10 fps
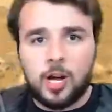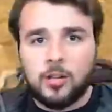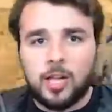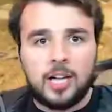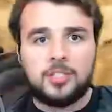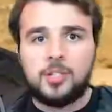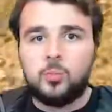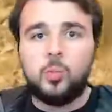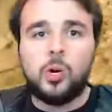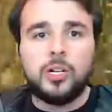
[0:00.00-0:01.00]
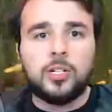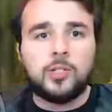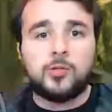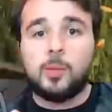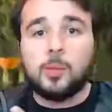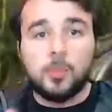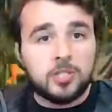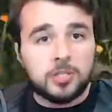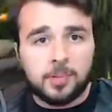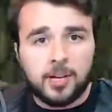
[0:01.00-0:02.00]
unlocks like woods, from the
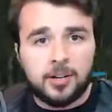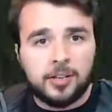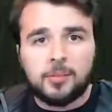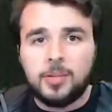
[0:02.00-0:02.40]
multiplayer that